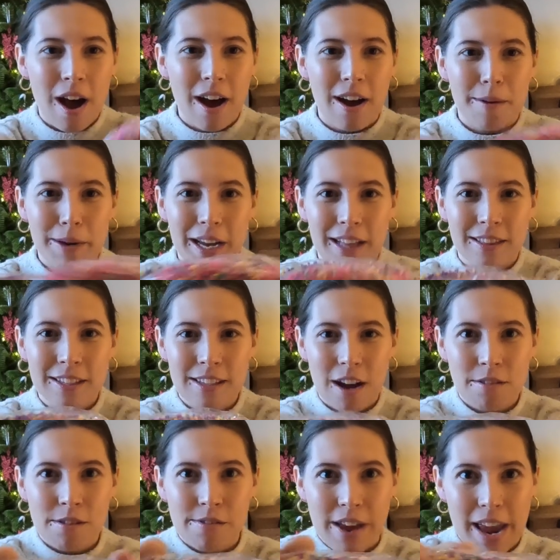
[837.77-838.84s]
I got these
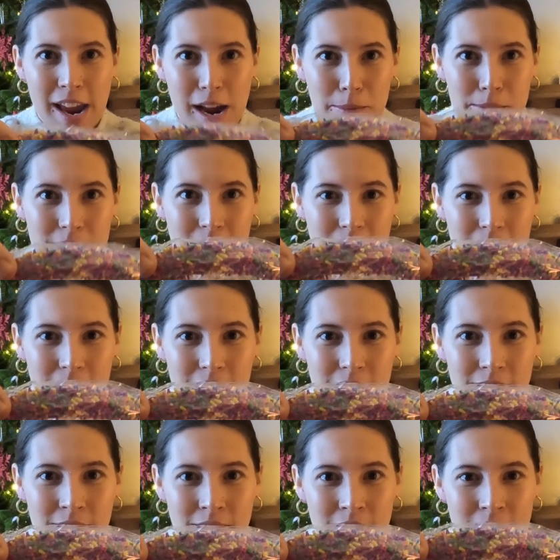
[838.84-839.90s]
off of Amazon,
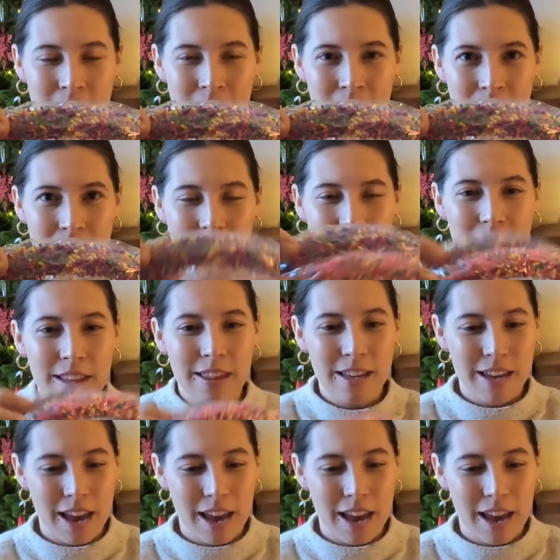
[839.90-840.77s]
and I think they